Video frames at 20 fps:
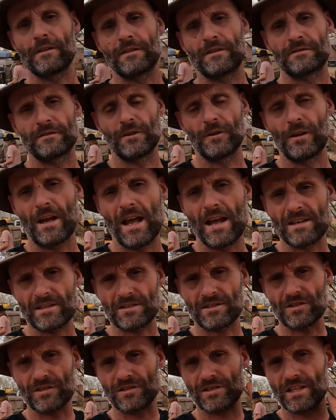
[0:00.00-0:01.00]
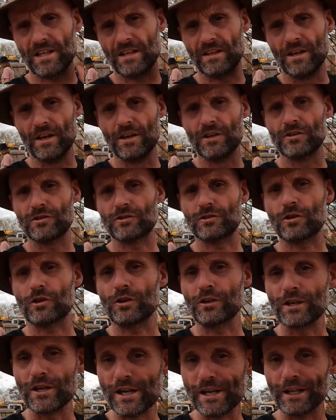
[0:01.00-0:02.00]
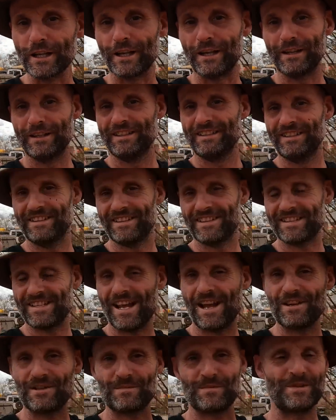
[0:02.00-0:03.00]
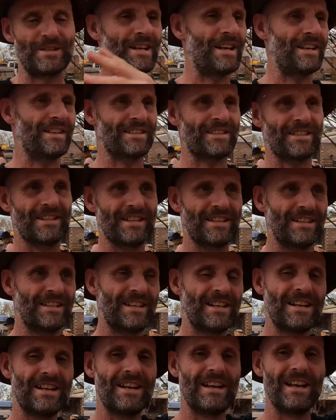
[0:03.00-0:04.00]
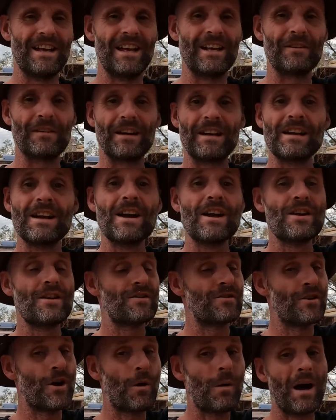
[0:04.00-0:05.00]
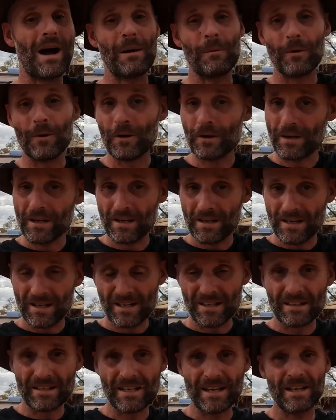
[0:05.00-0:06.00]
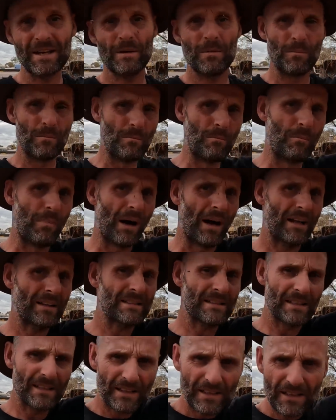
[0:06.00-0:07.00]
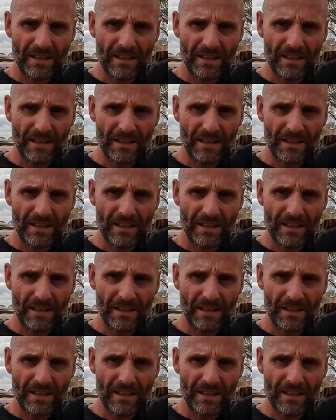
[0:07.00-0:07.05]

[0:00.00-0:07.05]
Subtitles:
in the Roadhouse just said Chukayela is how it's pronounced. Anyway, no artwork in there, but